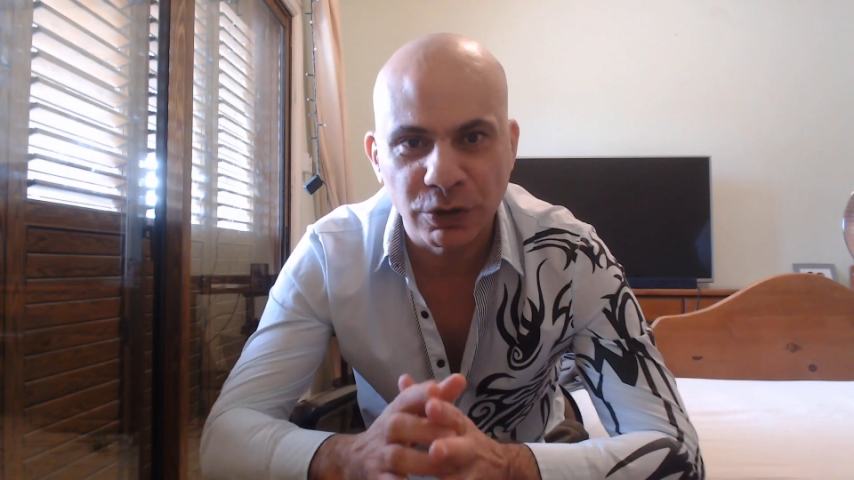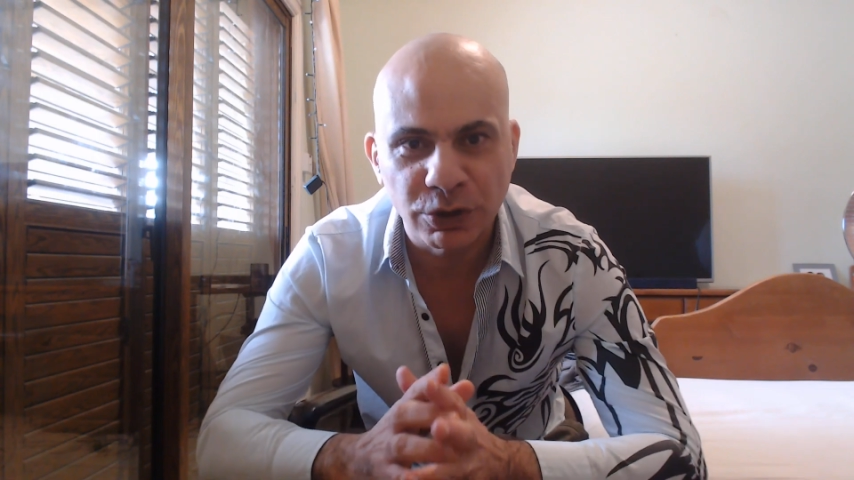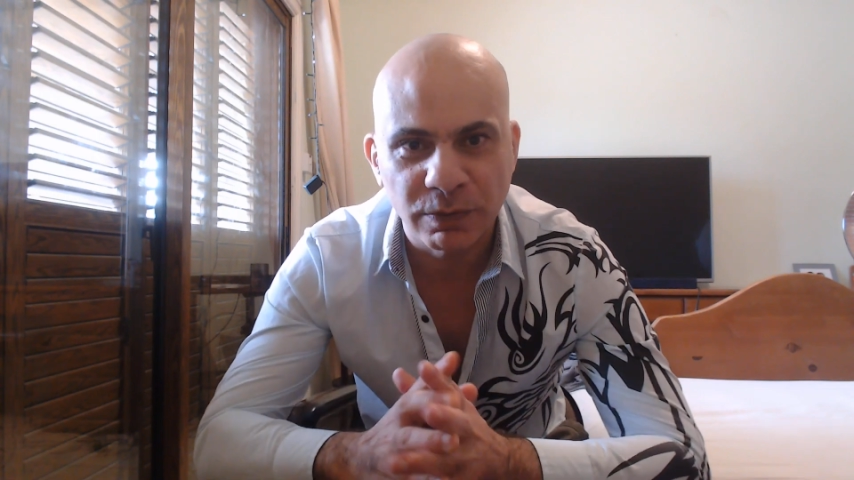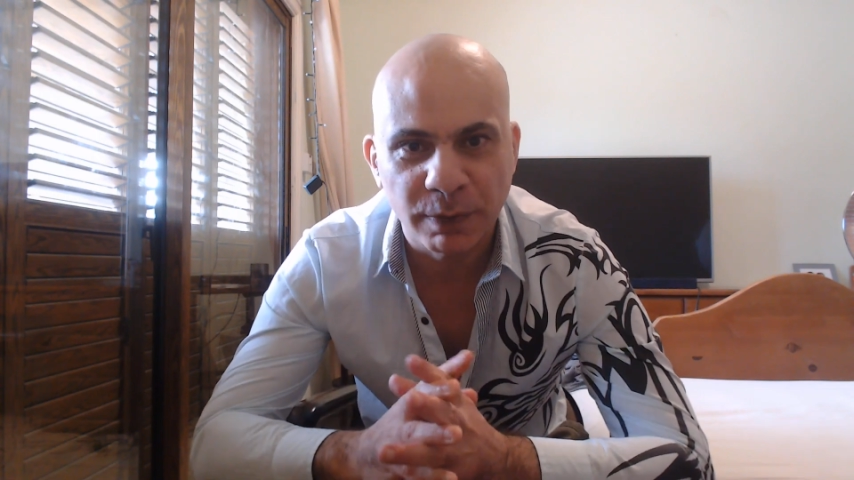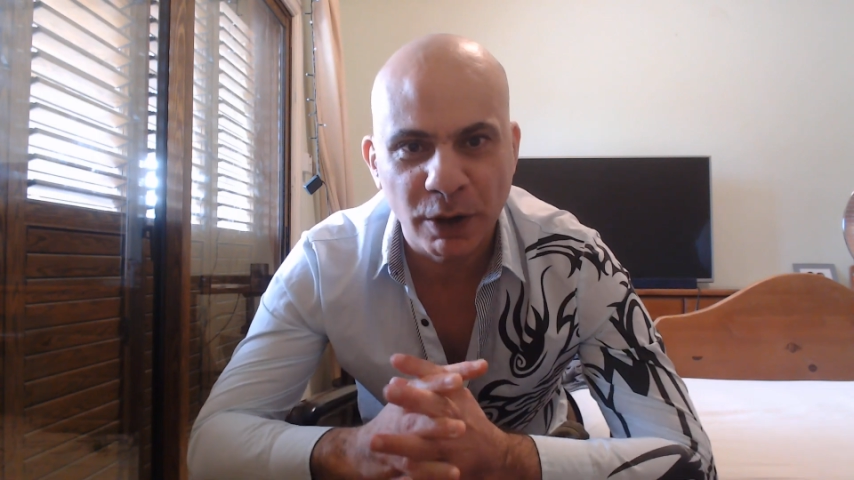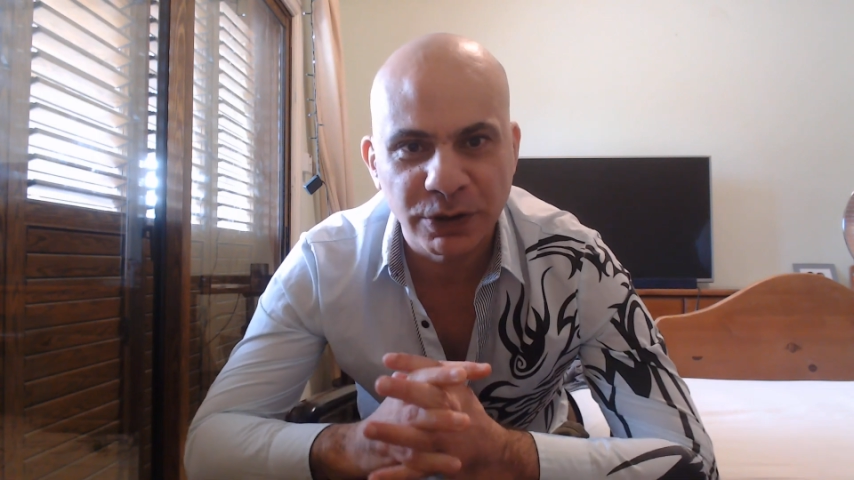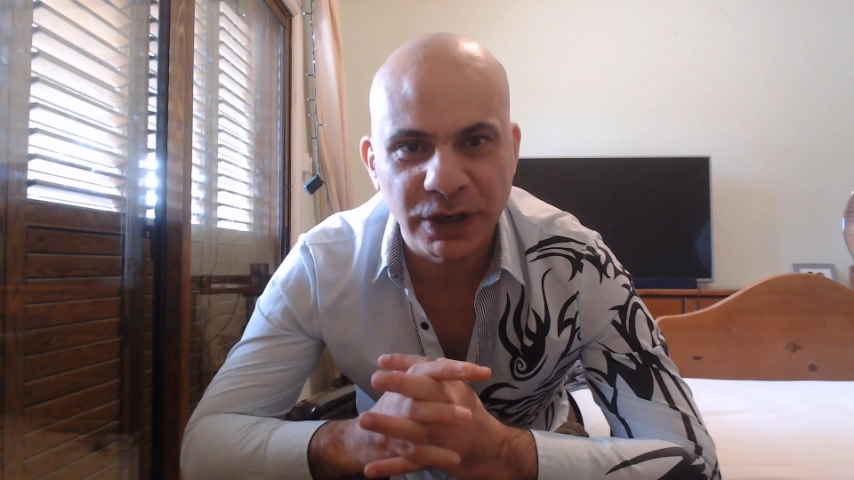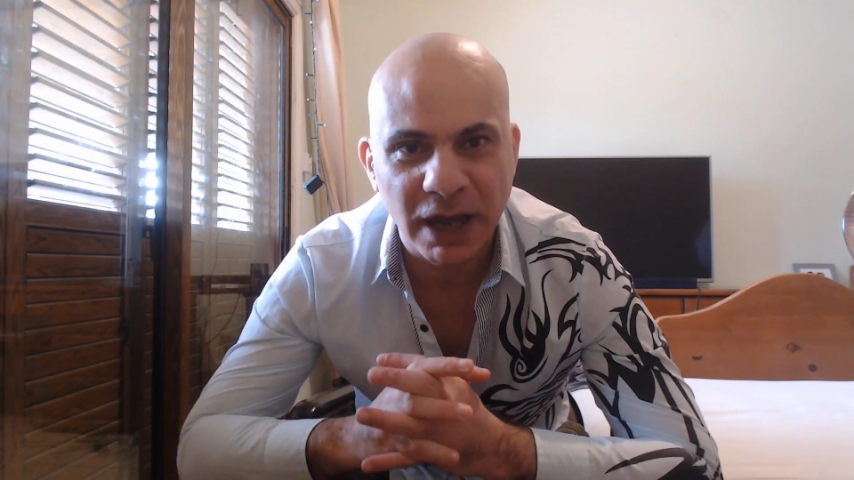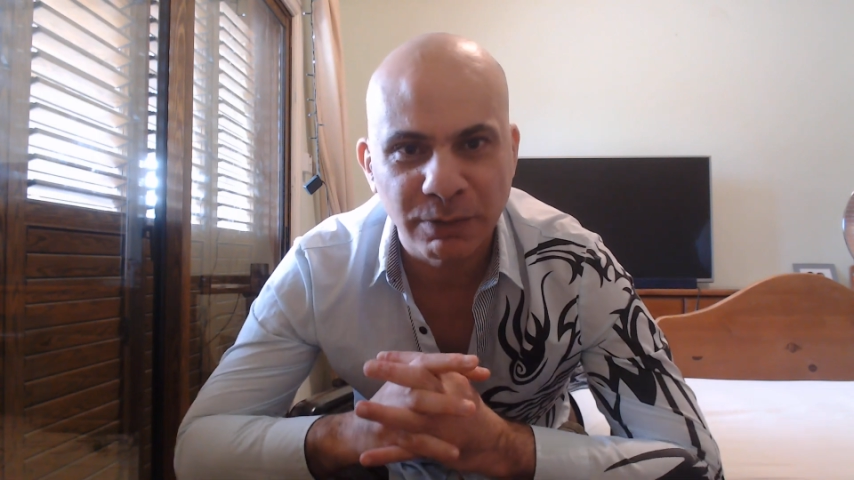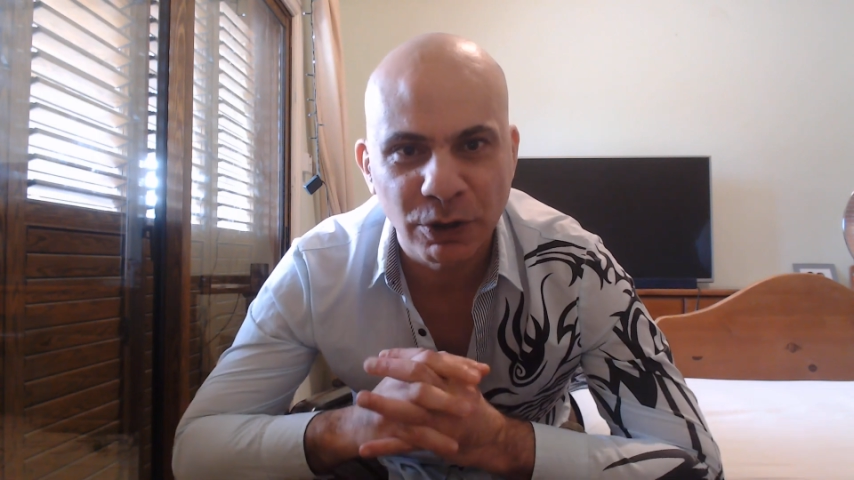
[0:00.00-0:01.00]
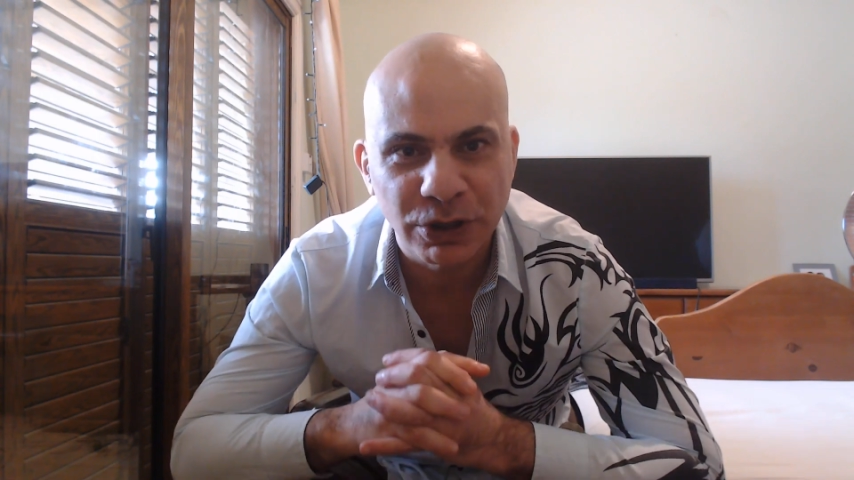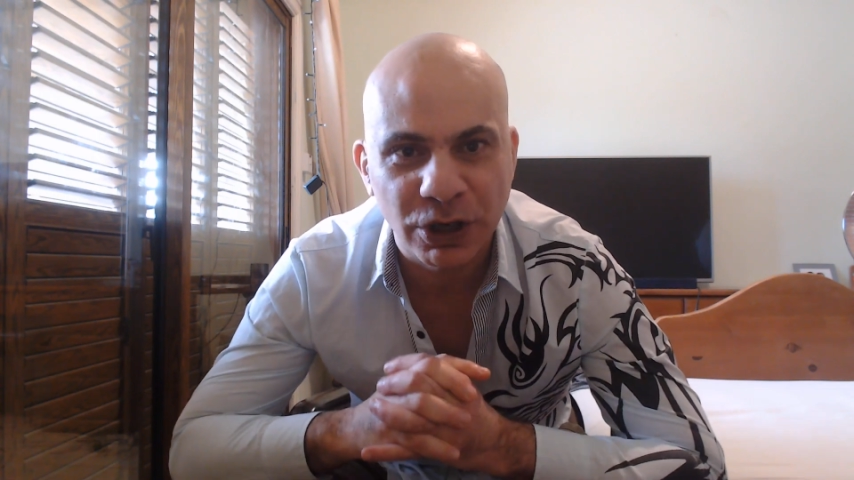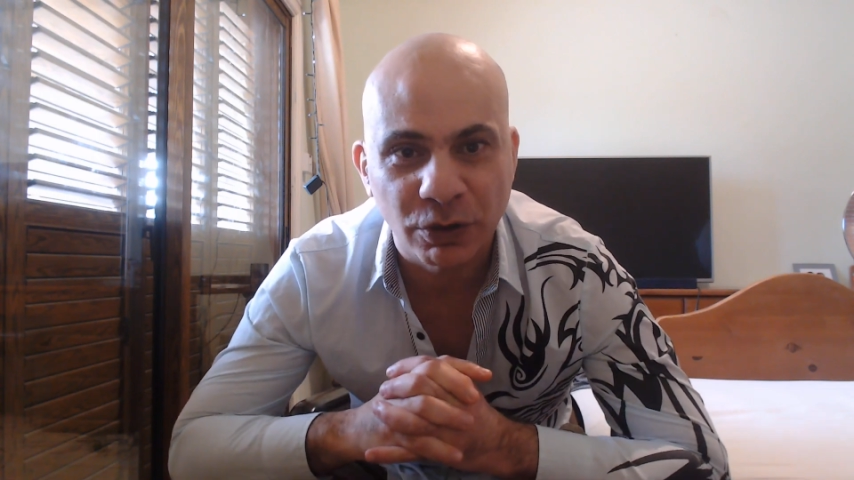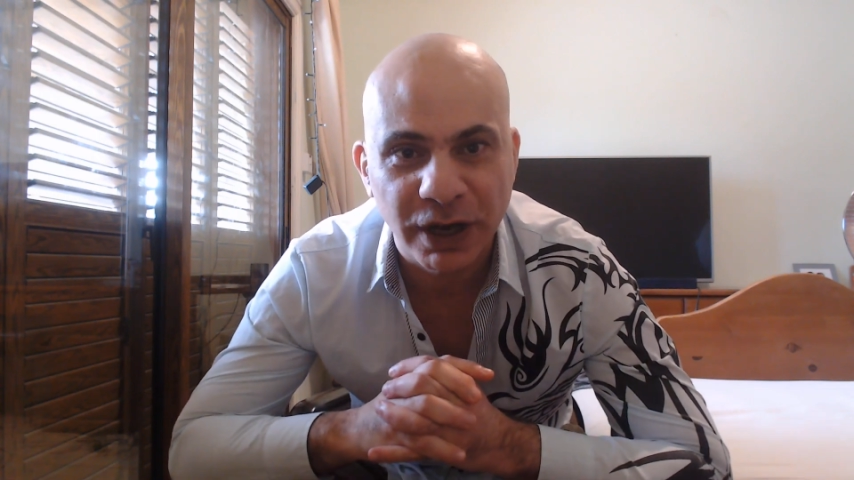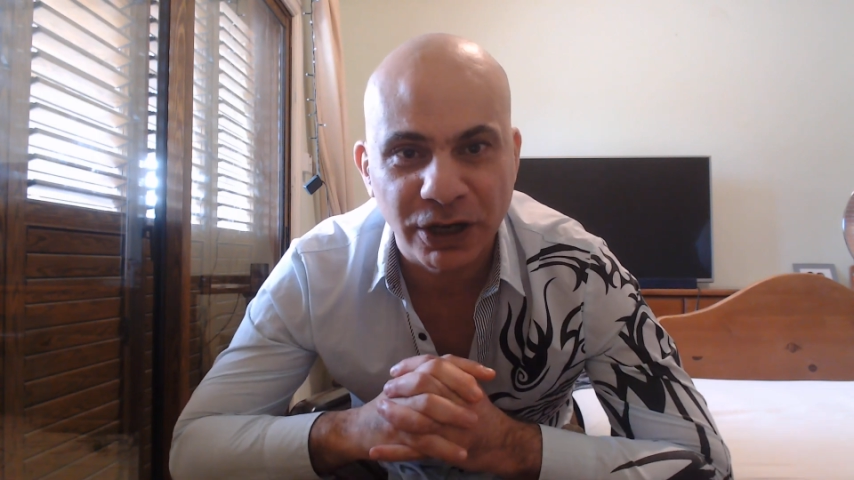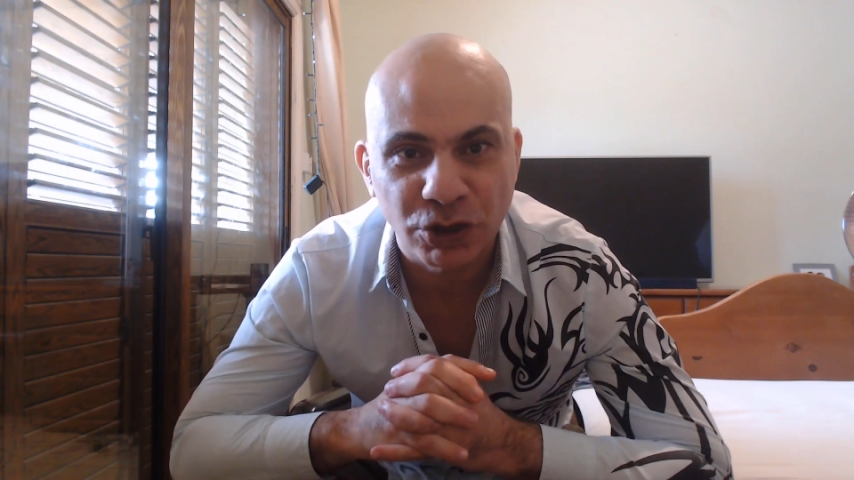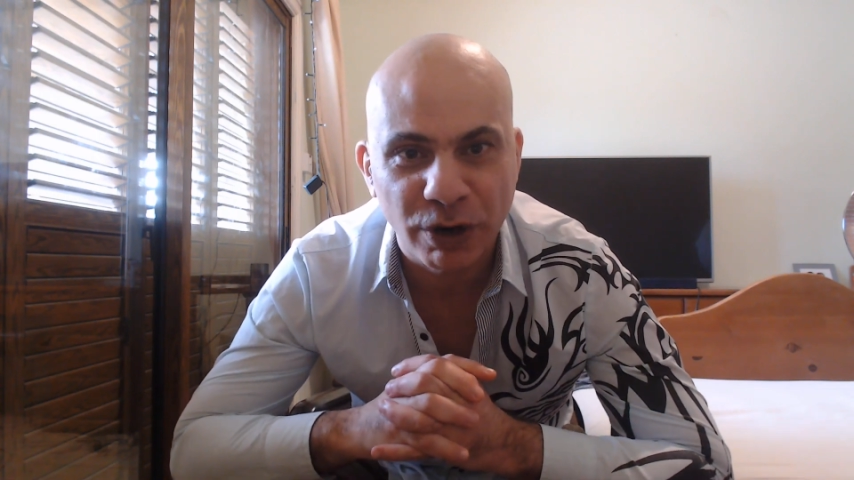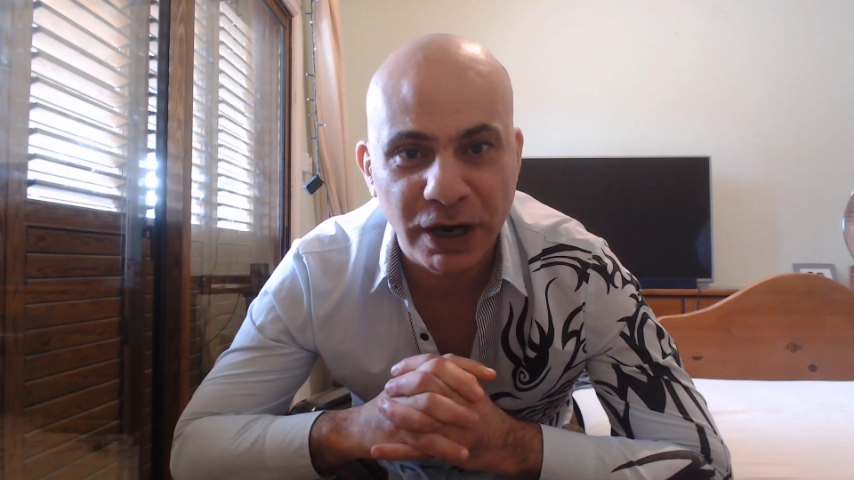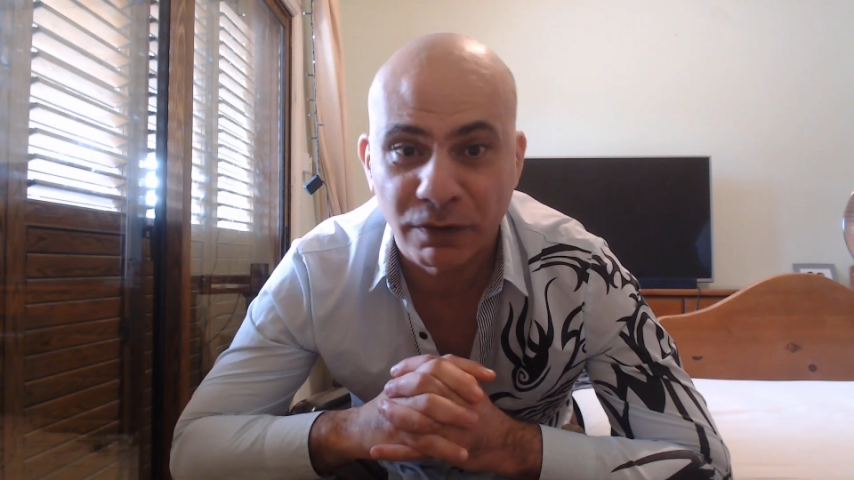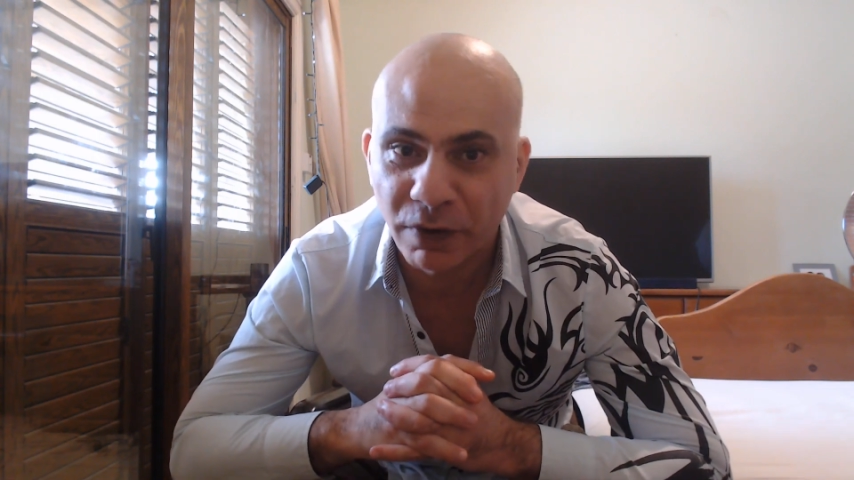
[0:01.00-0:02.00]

Who's composing that music on that trailer?